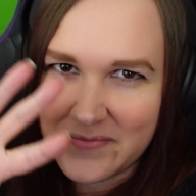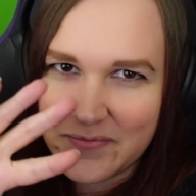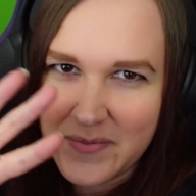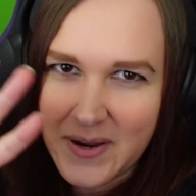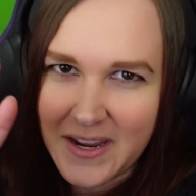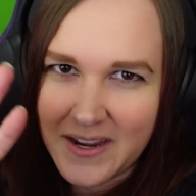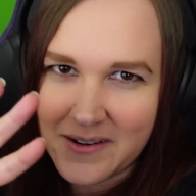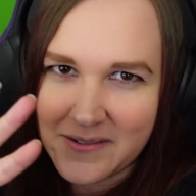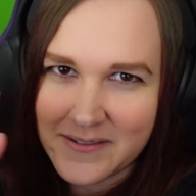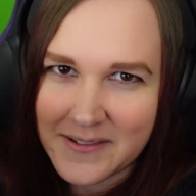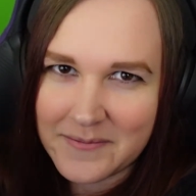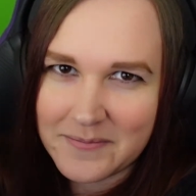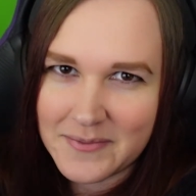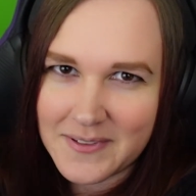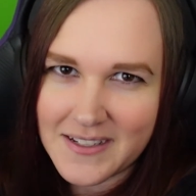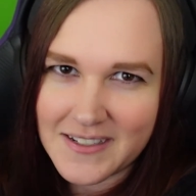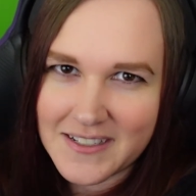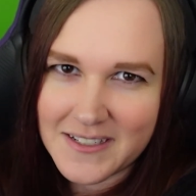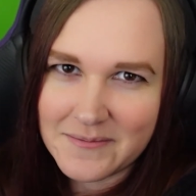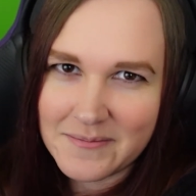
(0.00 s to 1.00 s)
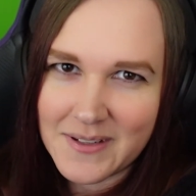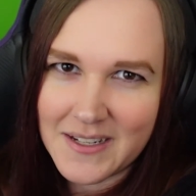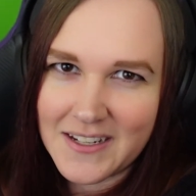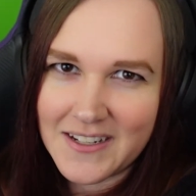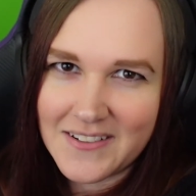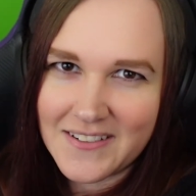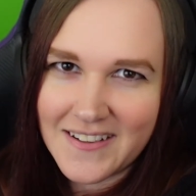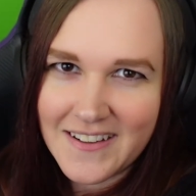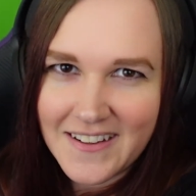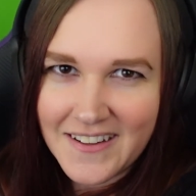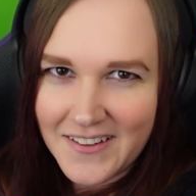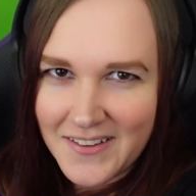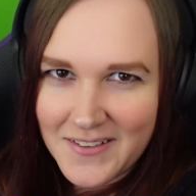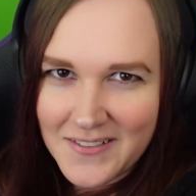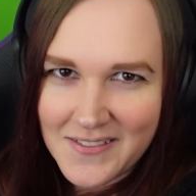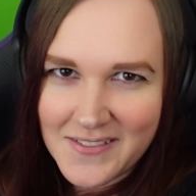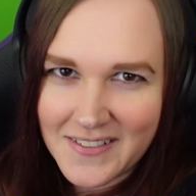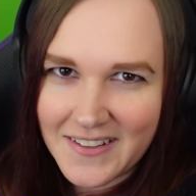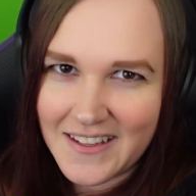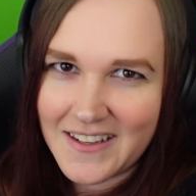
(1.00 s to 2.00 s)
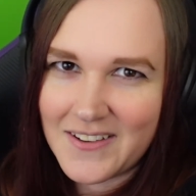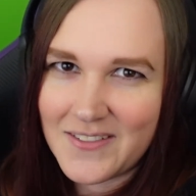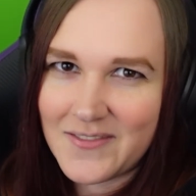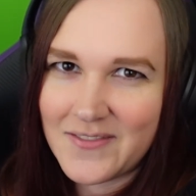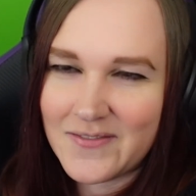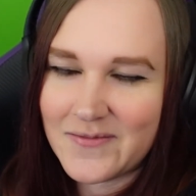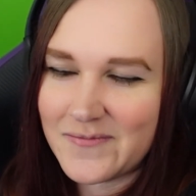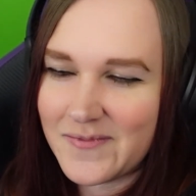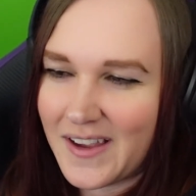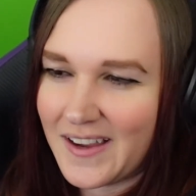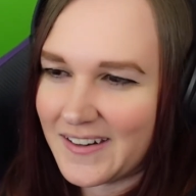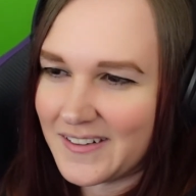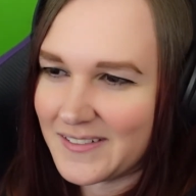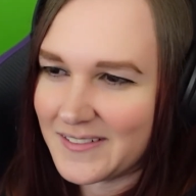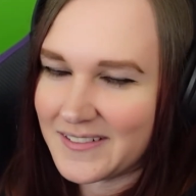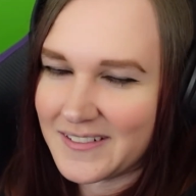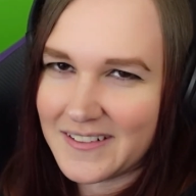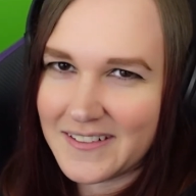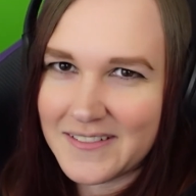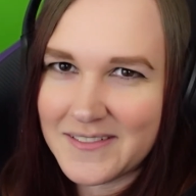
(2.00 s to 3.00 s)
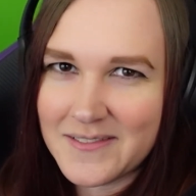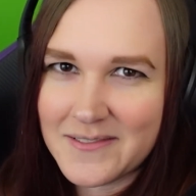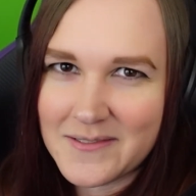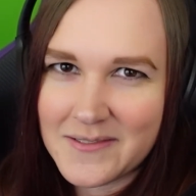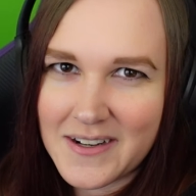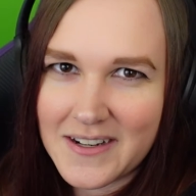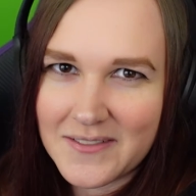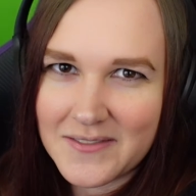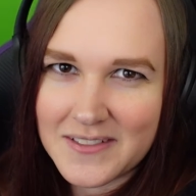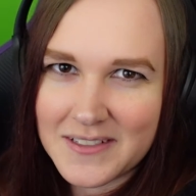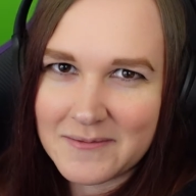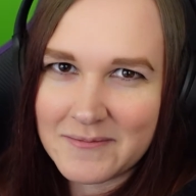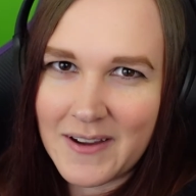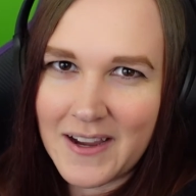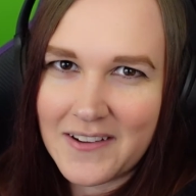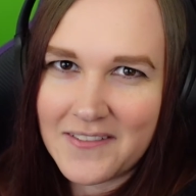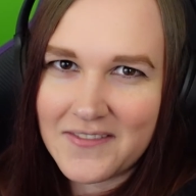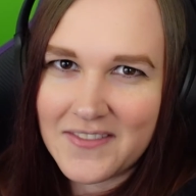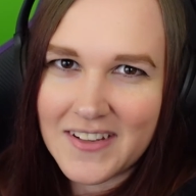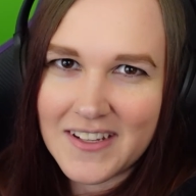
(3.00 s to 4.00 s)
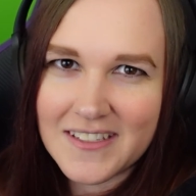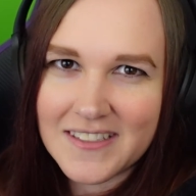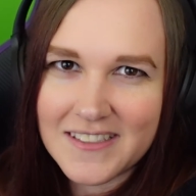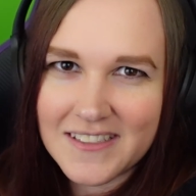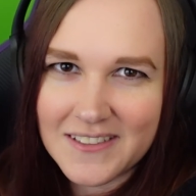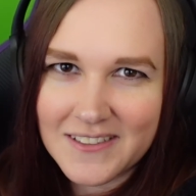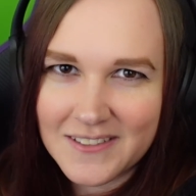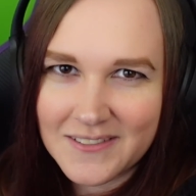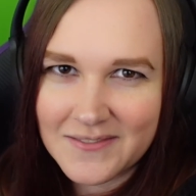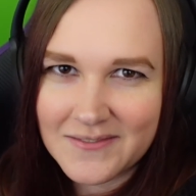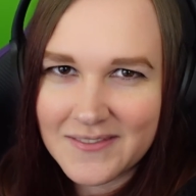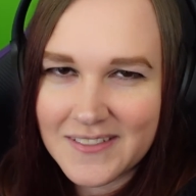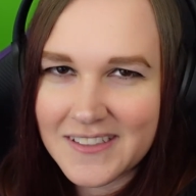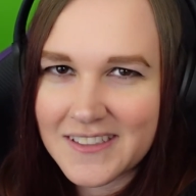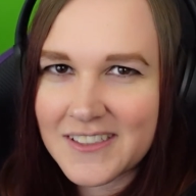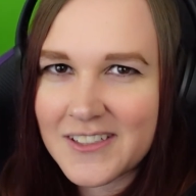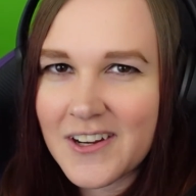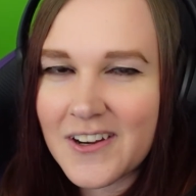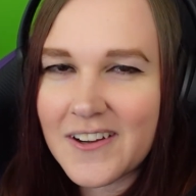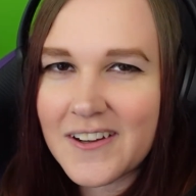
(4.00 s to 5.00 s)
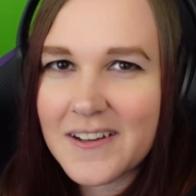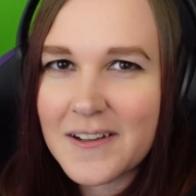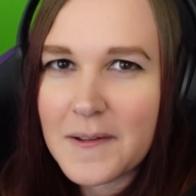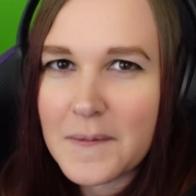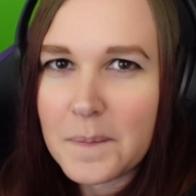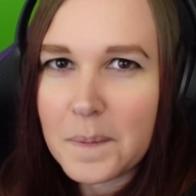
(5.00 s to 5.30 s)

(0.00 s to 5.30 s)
Penguin plush being, like, I don't know, waved in my face in the in the call.